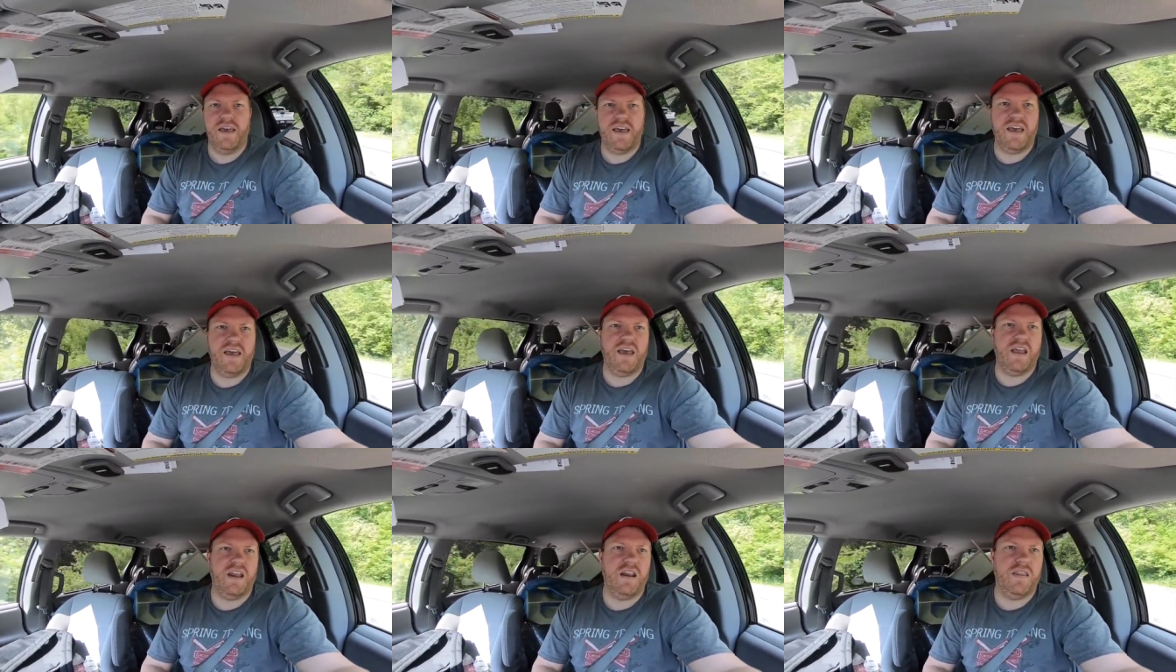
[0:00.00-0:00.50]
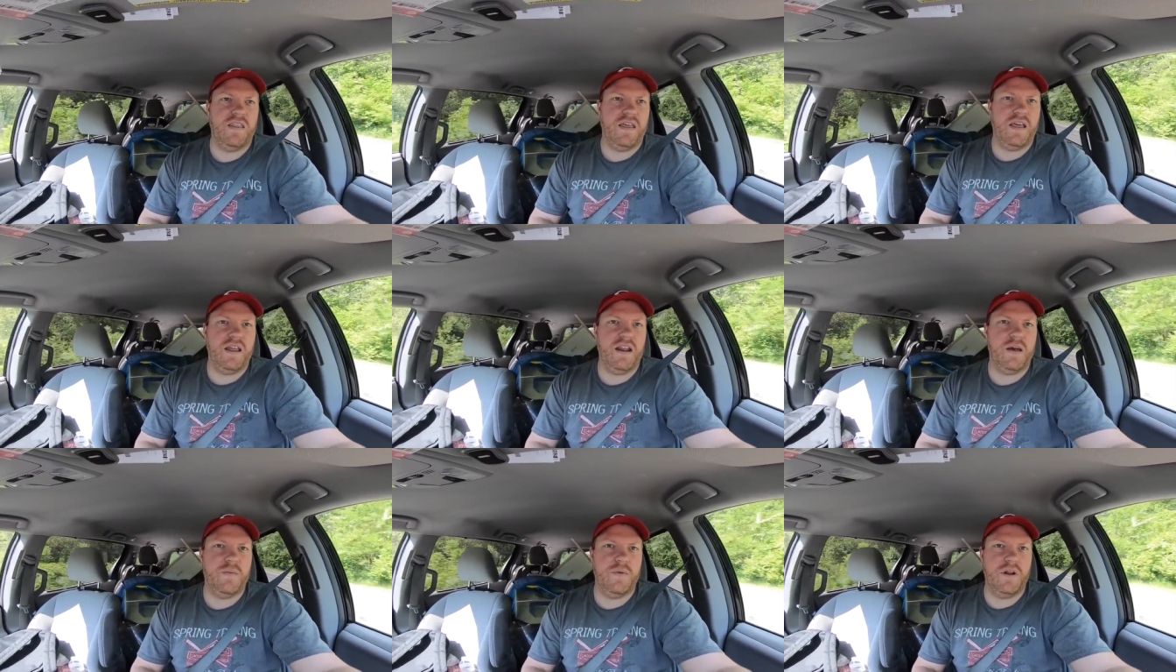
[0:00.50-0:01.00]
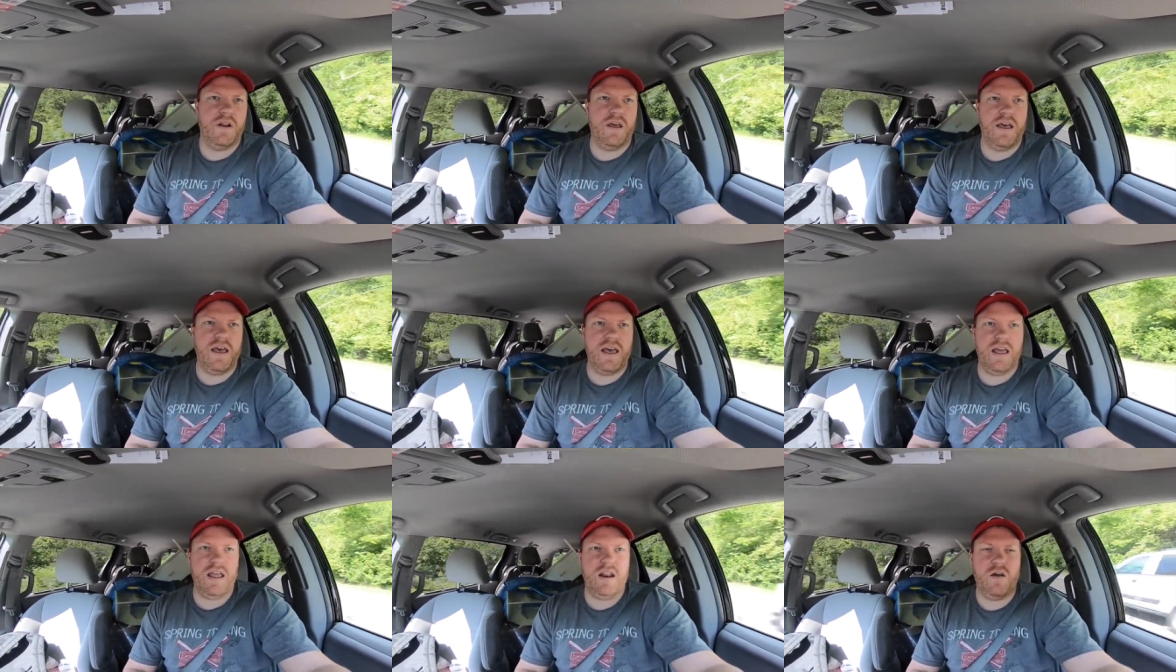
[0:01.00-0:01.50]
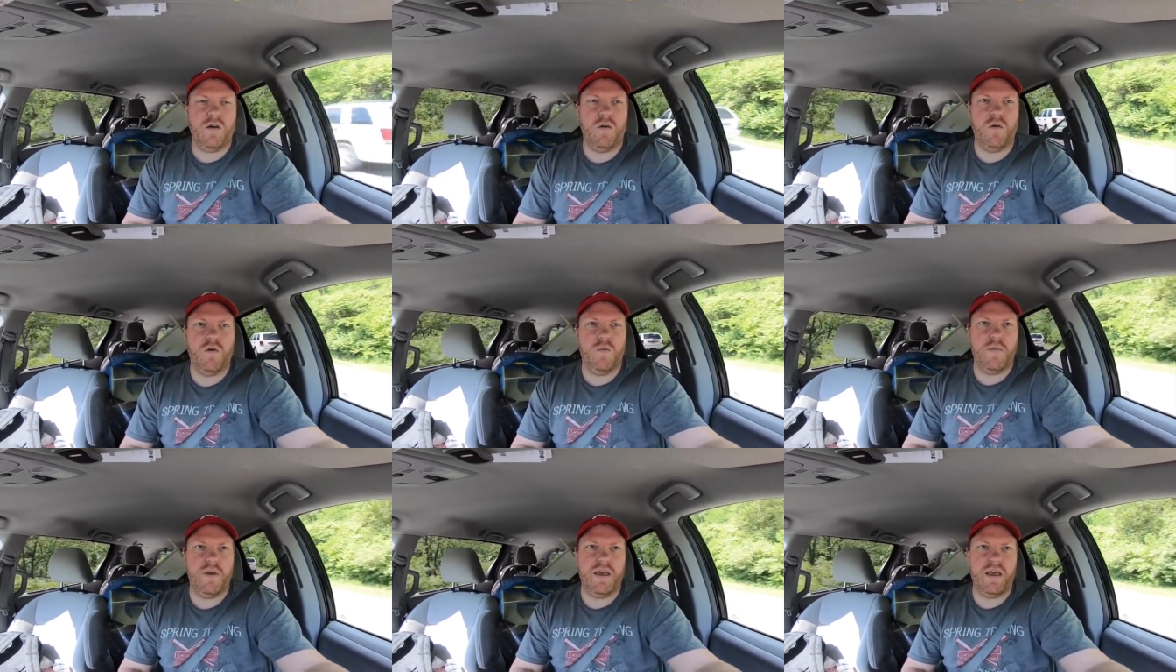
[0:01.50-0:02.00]
And then I'm gonna head
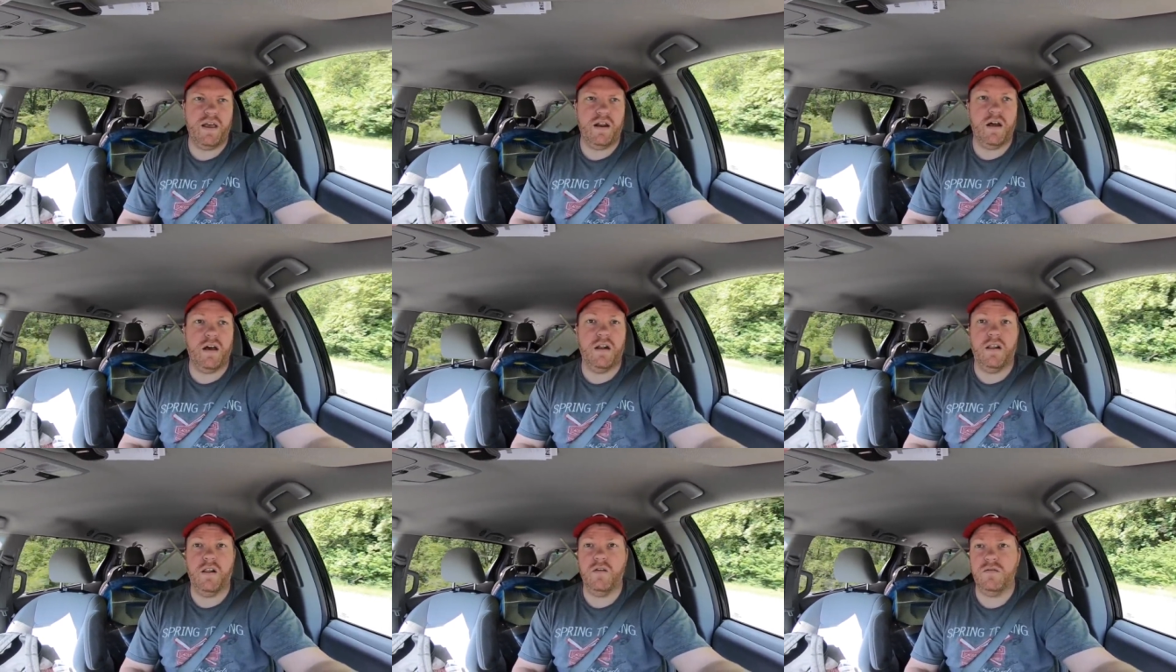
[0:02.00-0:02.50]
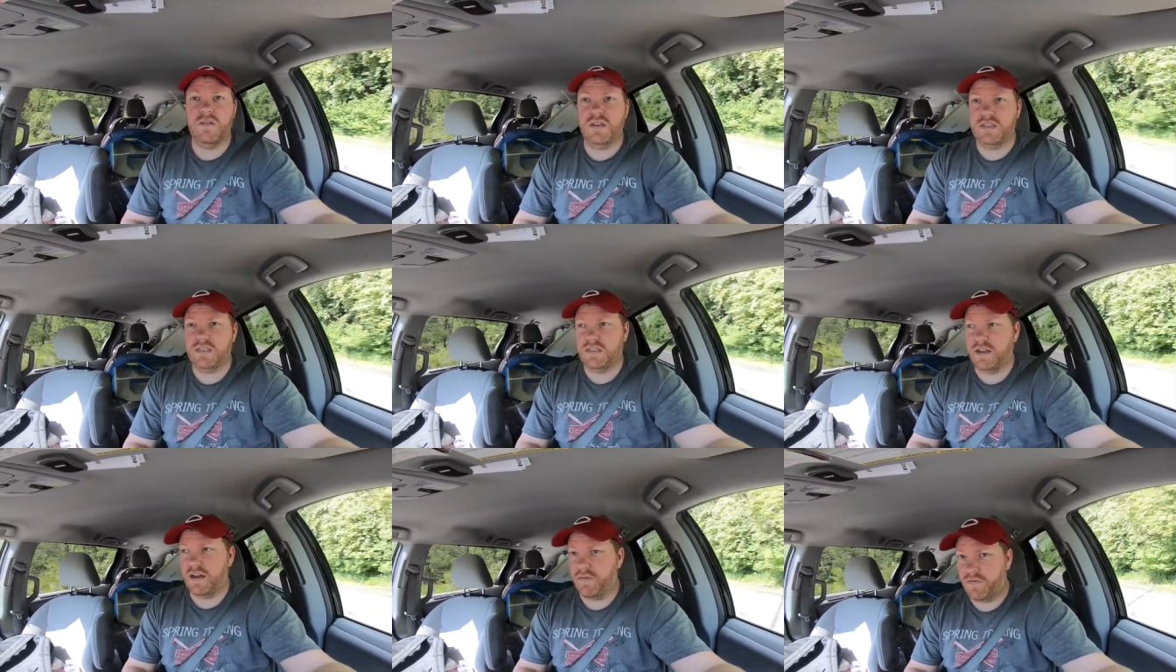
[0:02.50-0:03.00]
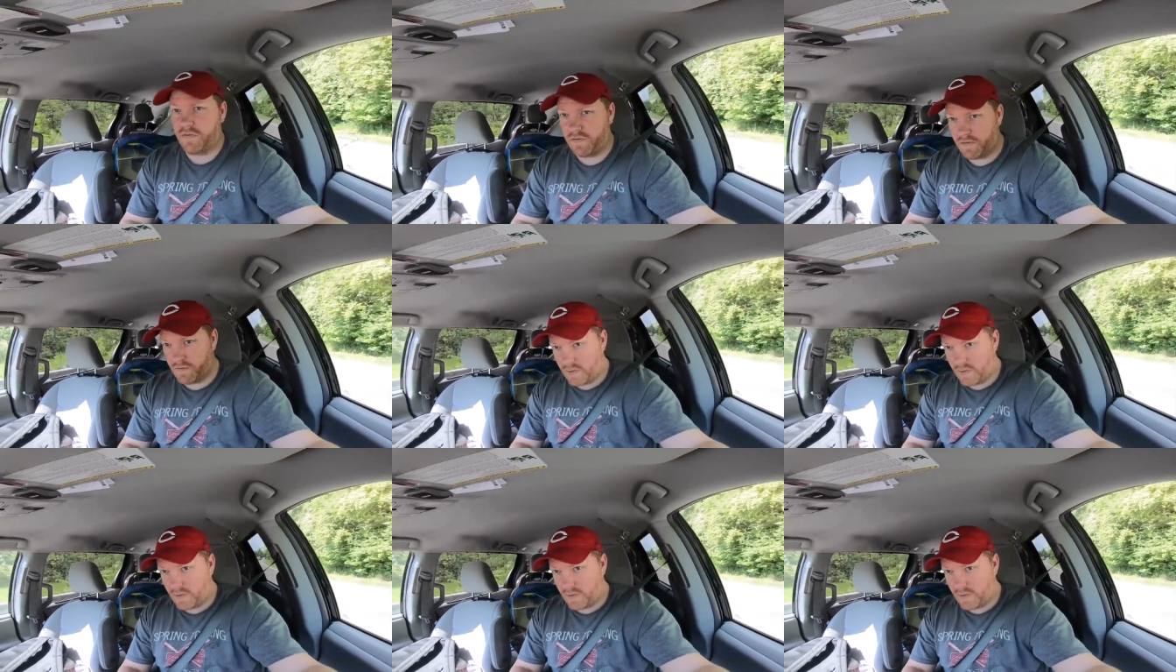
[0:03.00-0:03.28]
home and unload this stuff.